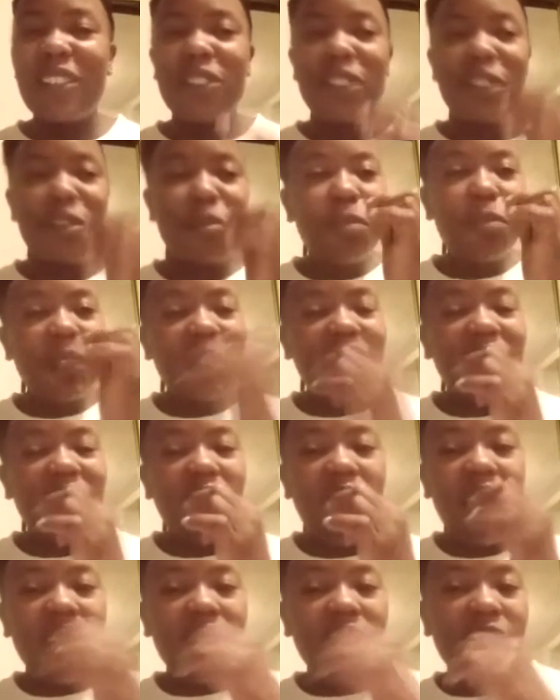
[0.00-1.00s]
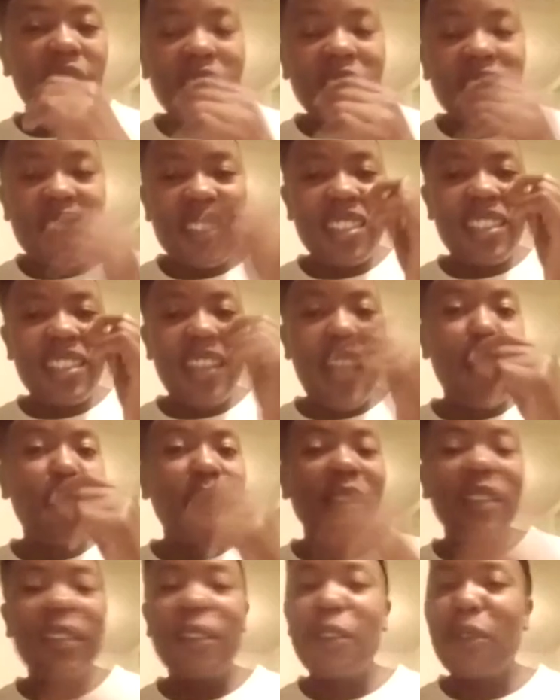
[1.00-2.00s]
You just put it on there, just
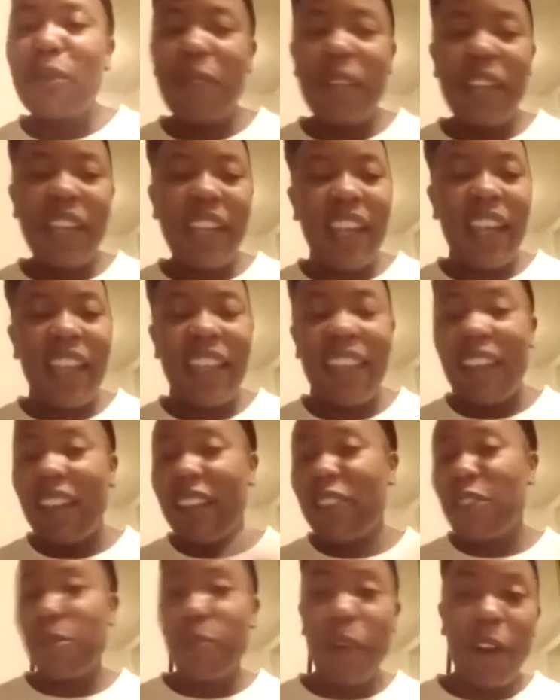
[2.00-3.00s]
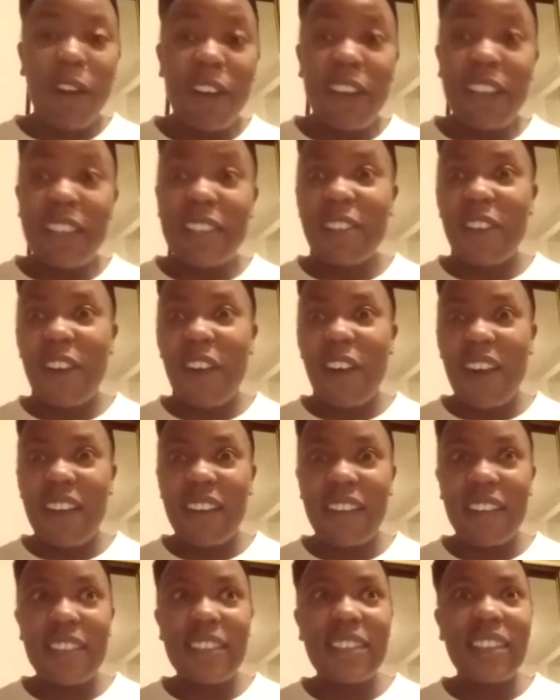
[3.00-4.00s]
dab a little bit, and then tomorrow it's
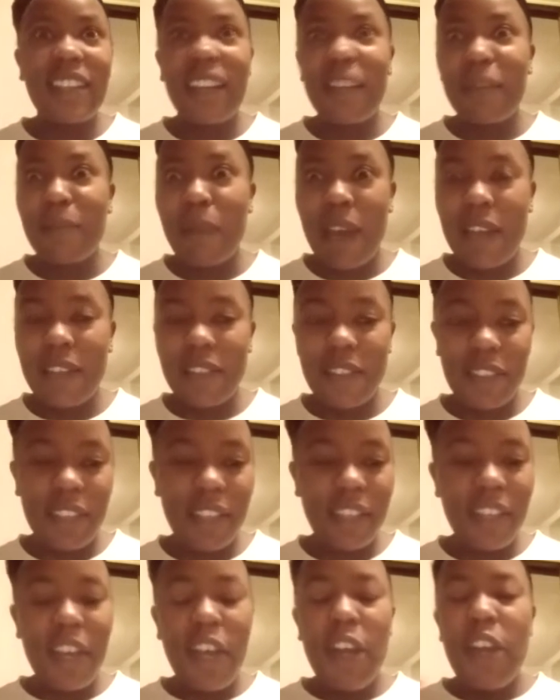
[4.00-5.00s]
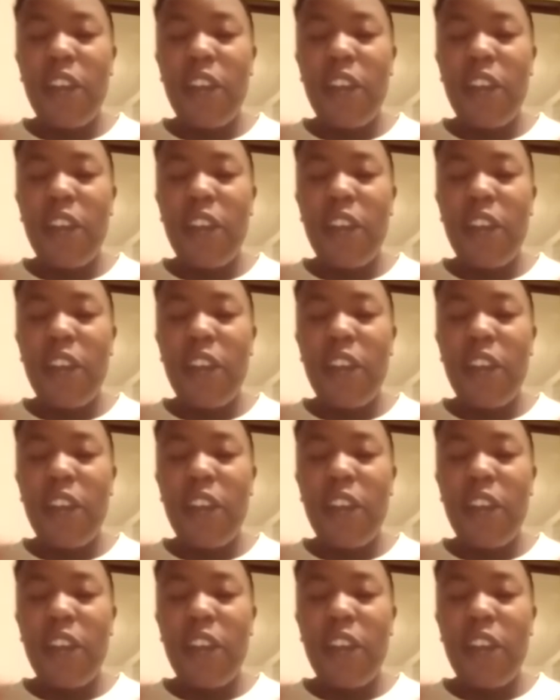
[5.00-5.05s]
gone. It's like magic.